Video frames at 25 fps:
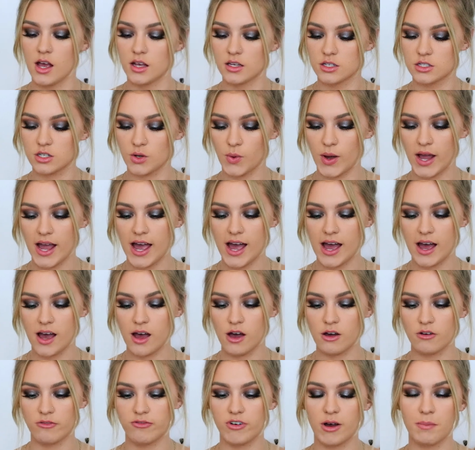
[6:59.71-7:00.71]
So I
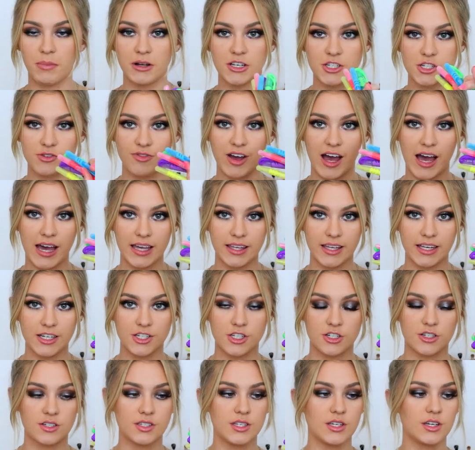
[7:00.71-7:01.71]
have a bunch of
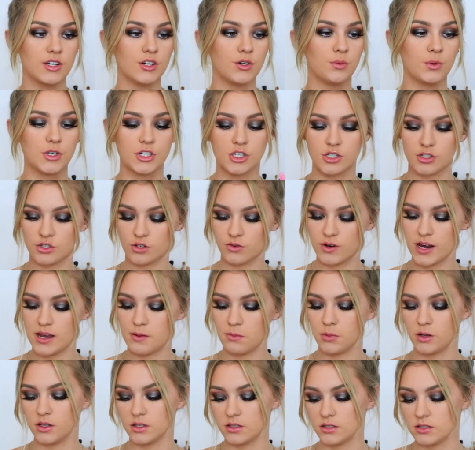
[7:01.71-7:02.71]
highlighters here, which is
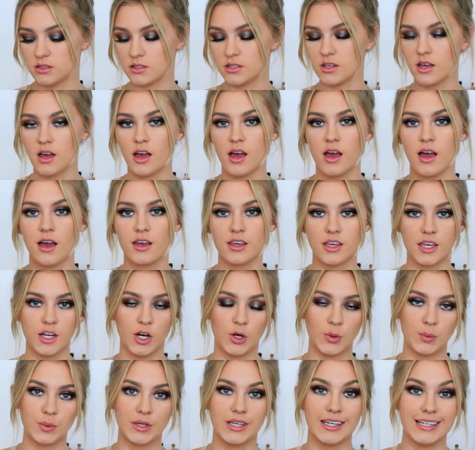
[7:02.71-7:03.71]
great because, you
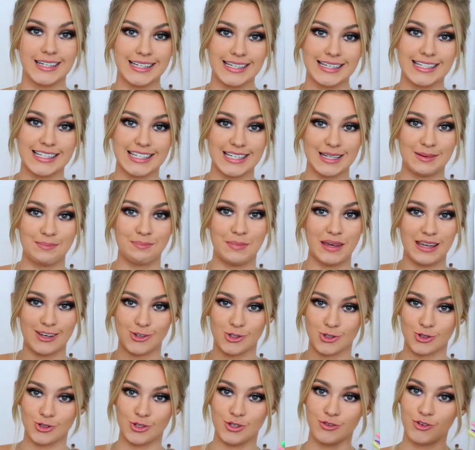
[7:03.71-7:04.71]
know, you need to make
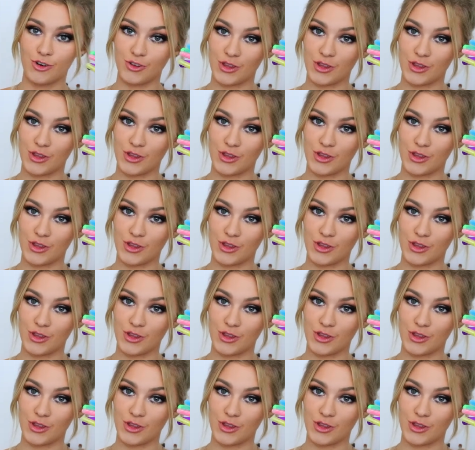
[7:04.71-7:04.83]
sure you've